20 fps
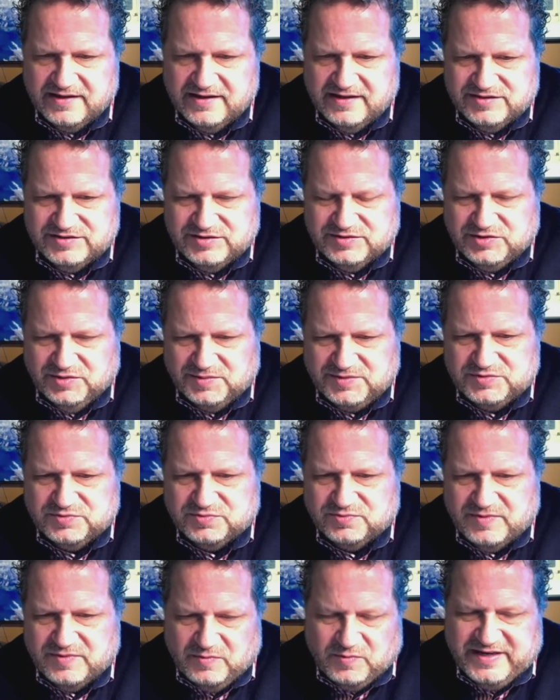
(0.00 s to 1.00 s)
So it's almost
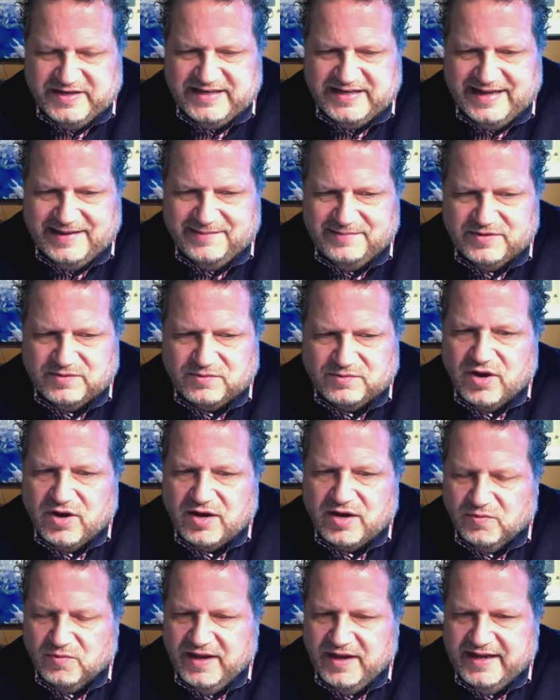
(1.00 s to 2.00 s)
renamed the
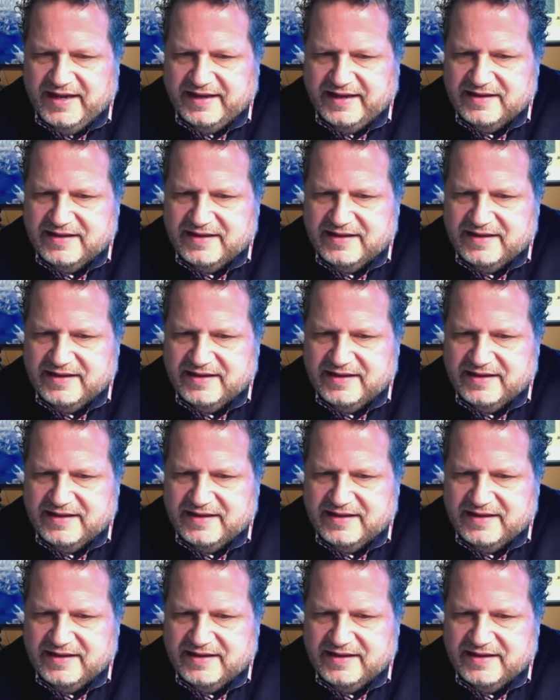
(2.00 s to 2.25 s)
wrong way.